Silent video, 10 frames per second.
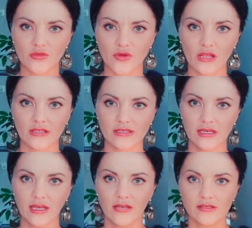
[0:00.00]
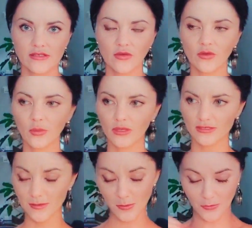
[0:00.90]
of reality. So it
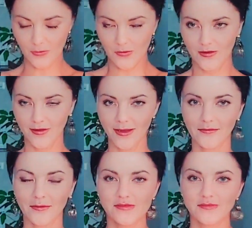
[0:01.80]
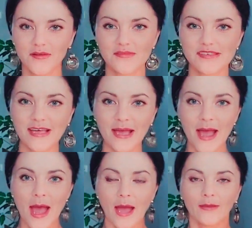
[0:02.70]
means, oh, I have goosebumps.
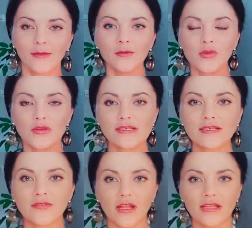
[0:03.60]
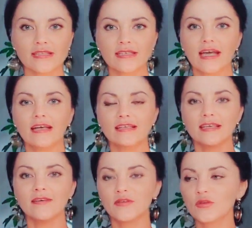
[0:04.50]
You perceive reality as
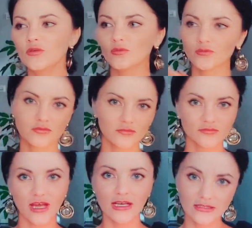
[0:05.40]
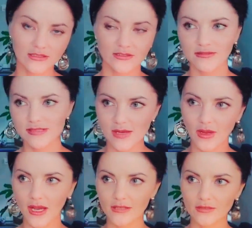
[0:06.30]
if you under some
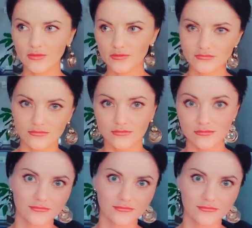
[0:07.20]
kind of um,